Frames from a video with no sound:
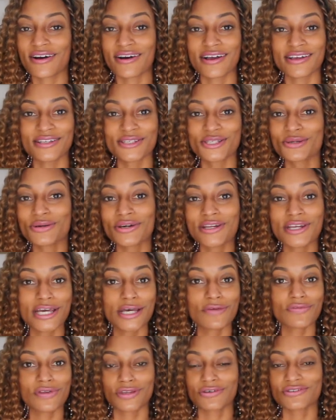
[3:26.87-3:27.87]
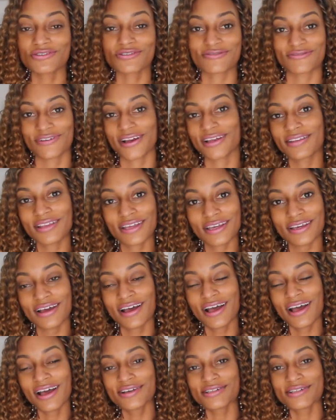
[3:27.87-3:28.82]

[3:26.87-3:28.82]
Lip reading: intuitive and user-friendly.